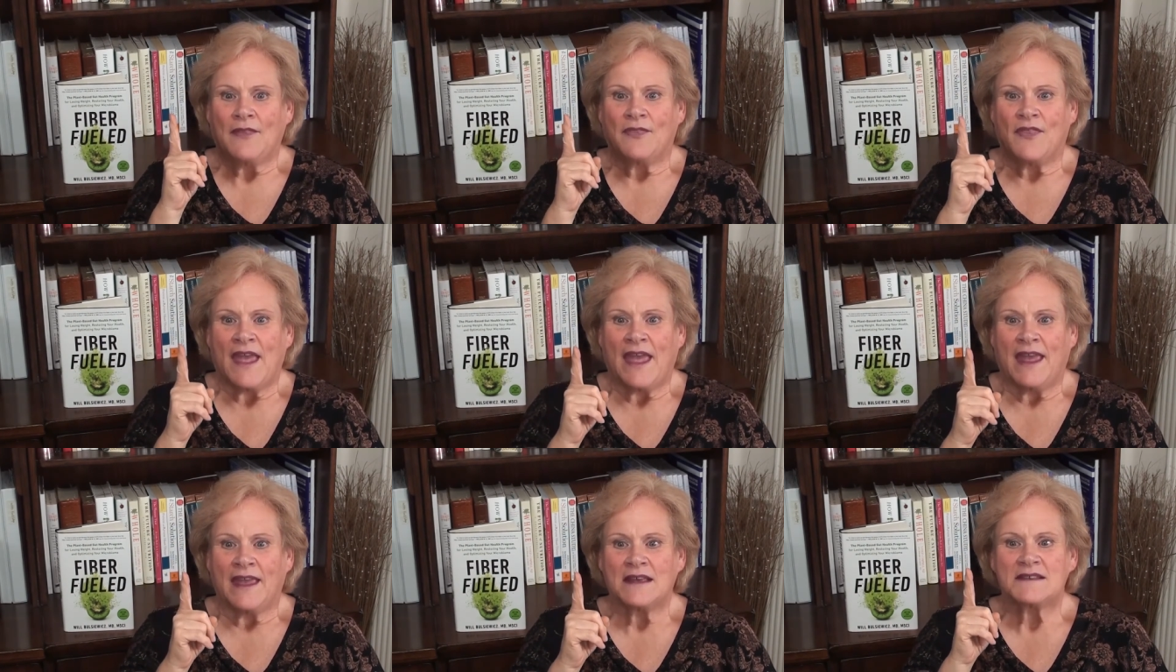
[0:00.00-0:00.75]

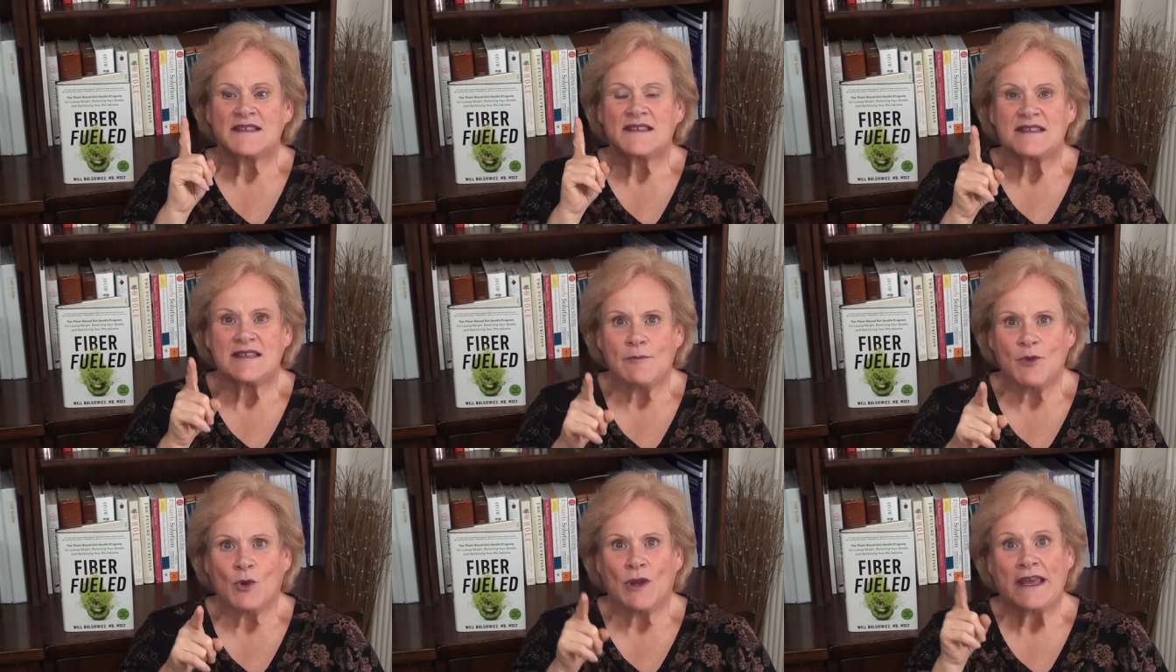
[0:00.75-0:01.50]
they
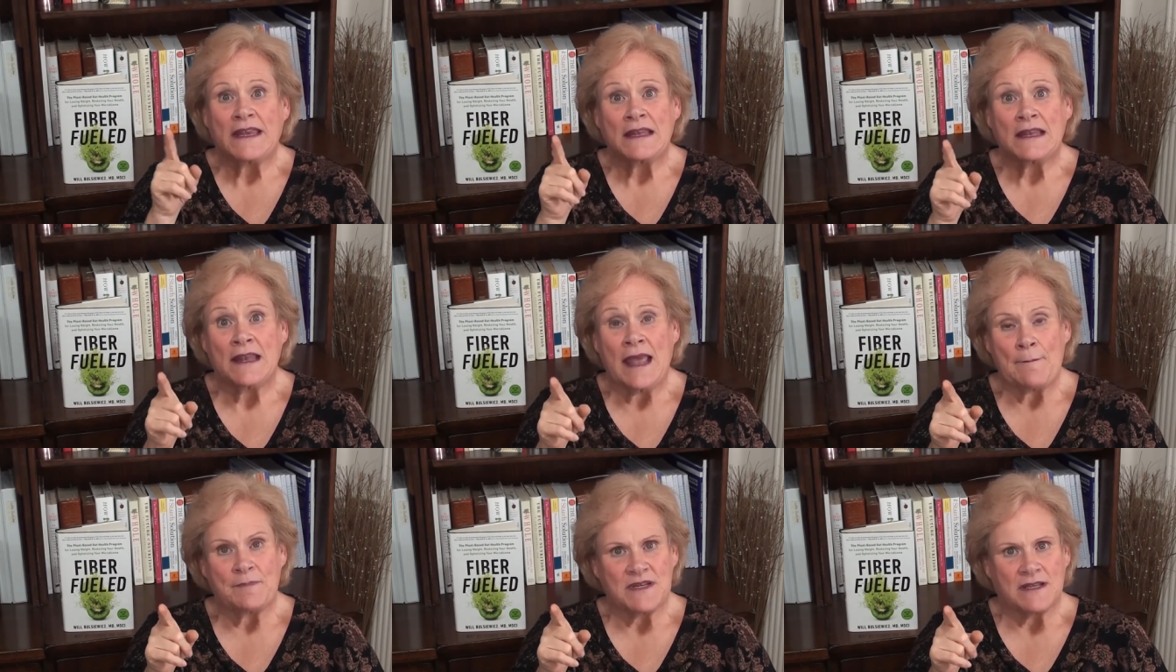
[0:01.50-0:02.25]
stimulate
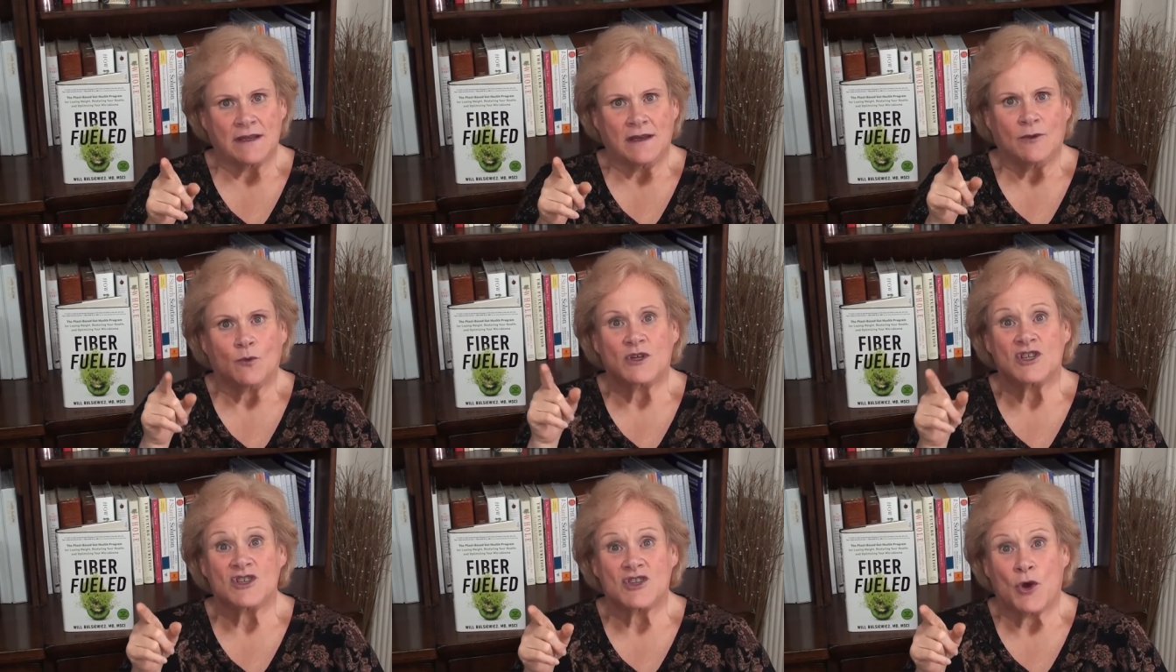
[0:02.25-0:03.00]
leptin,
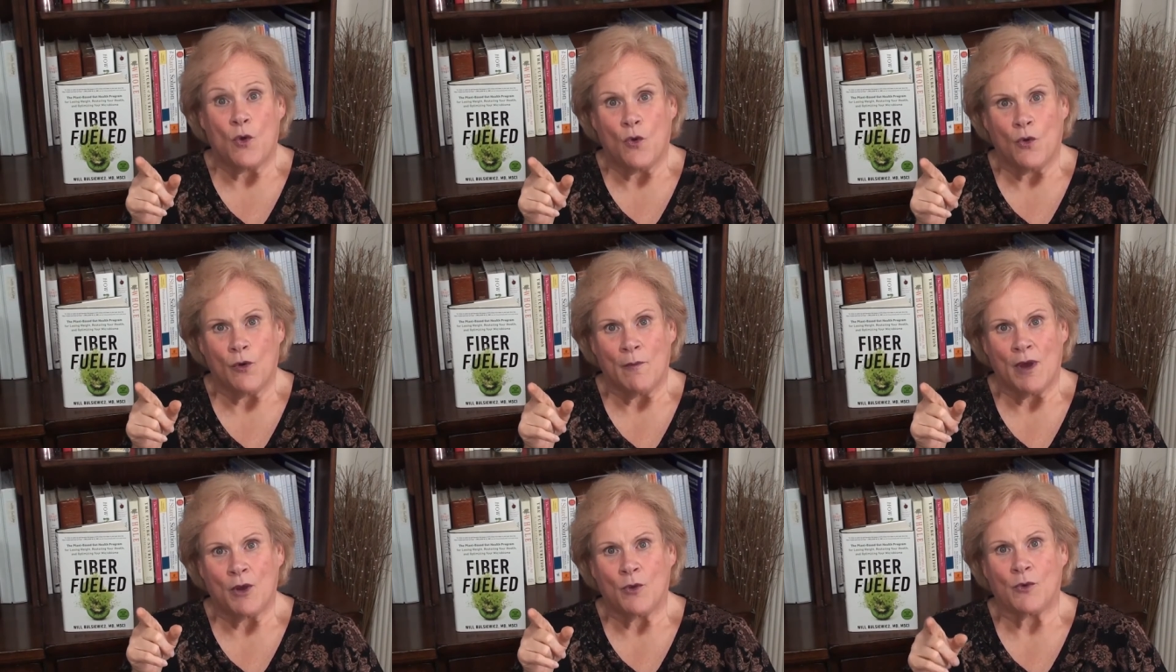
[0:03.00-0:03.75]
which is the
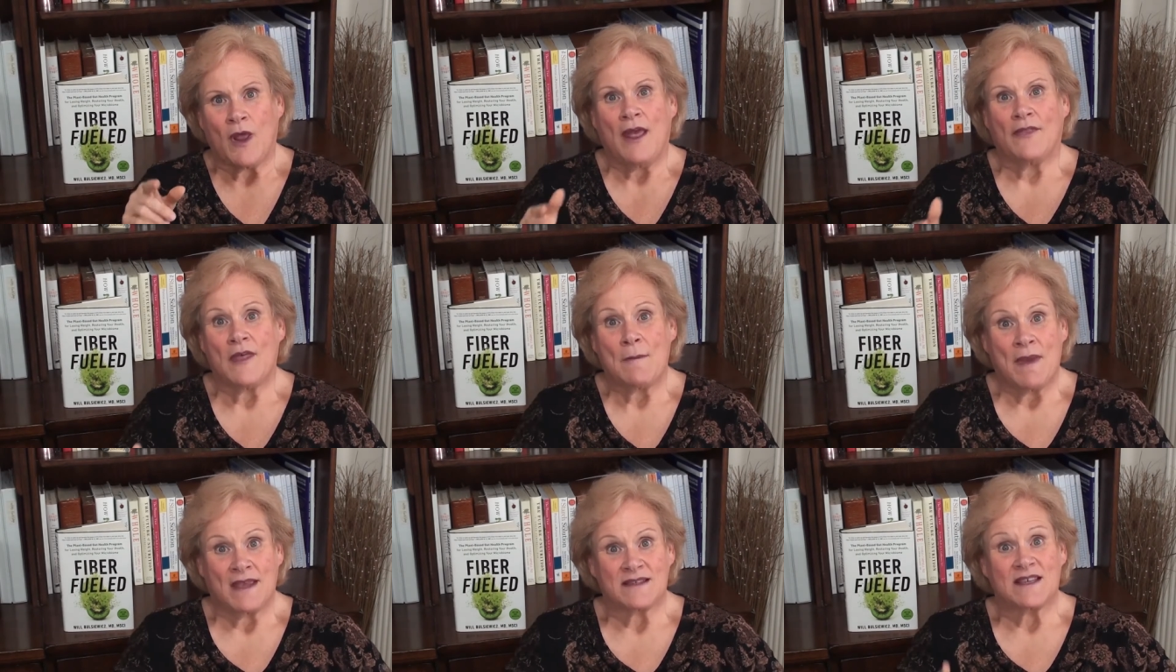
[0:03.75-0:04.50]
hormone that
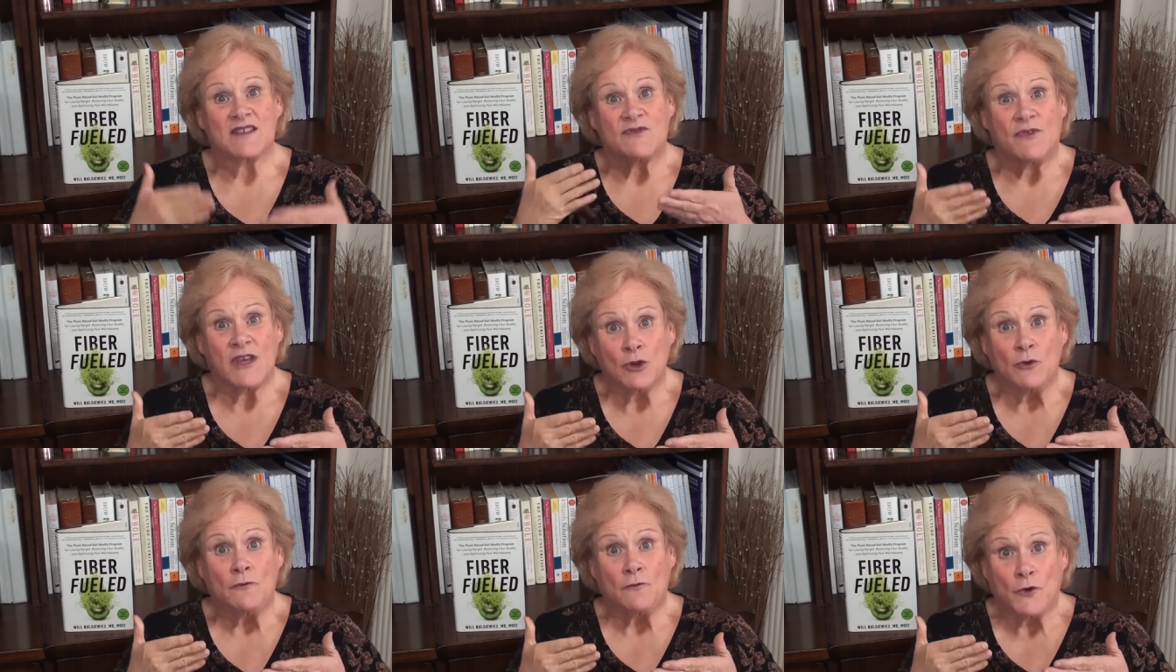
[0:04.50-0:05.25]
makes us
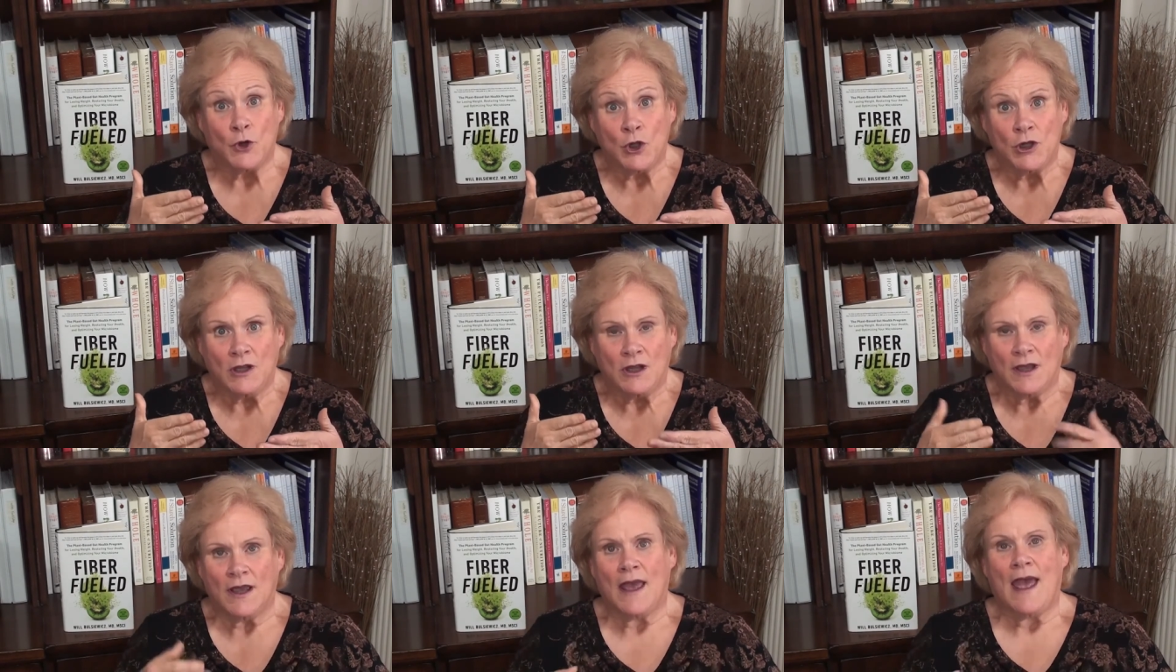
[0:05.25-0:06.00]
feel full,
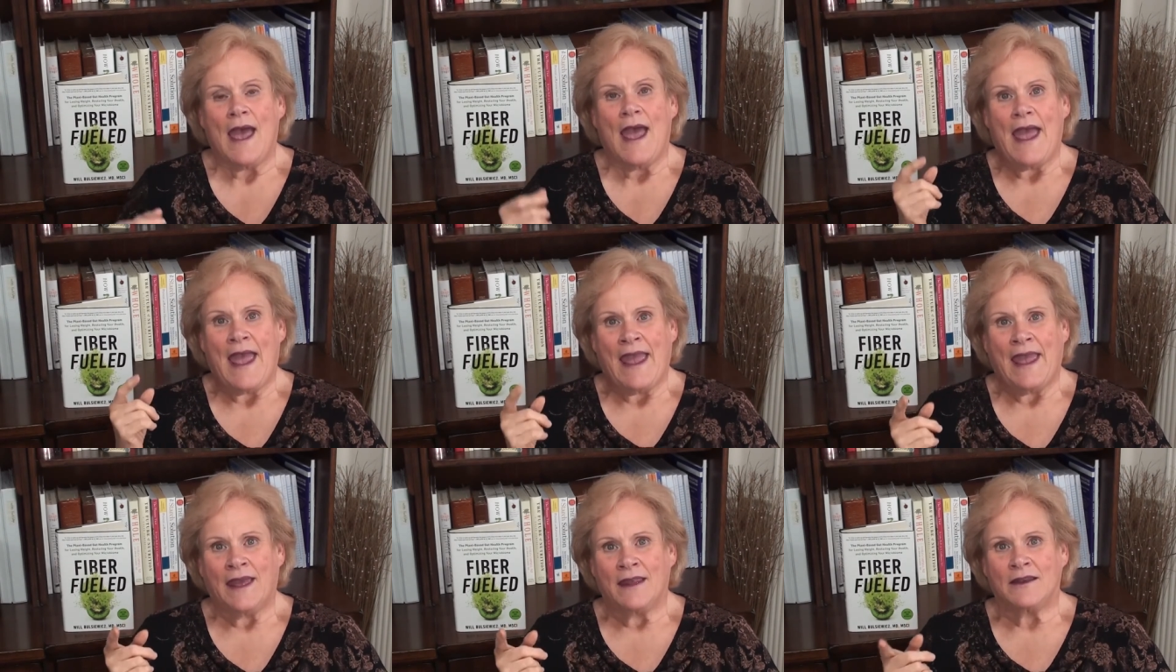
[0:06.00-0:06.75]

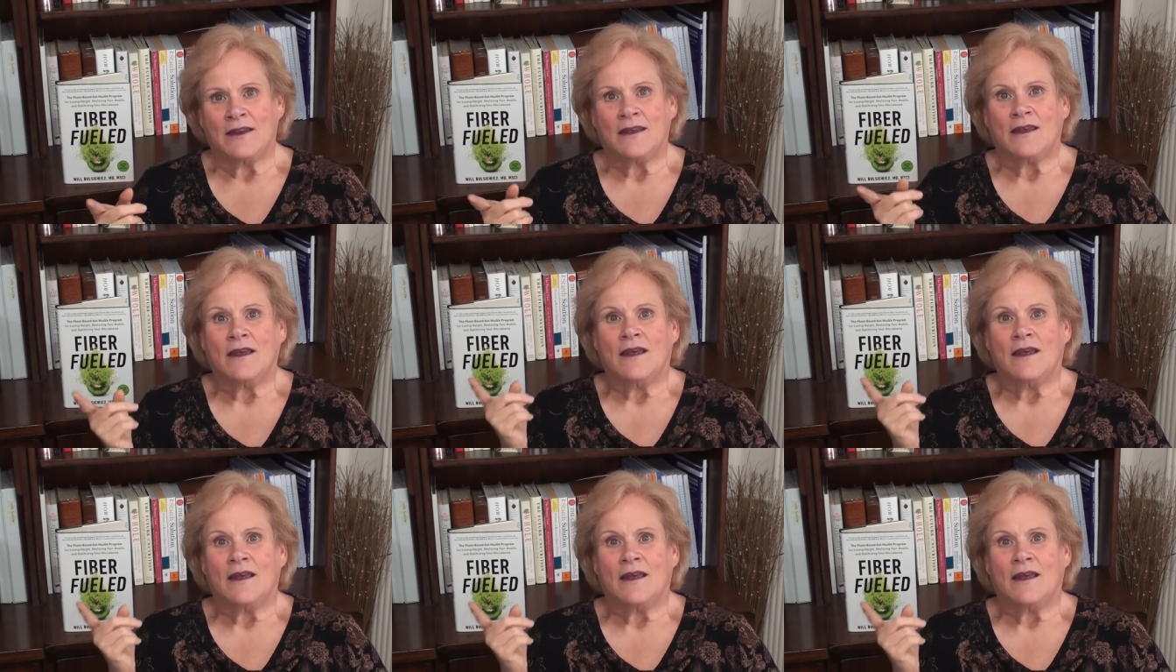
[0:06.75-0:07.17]
and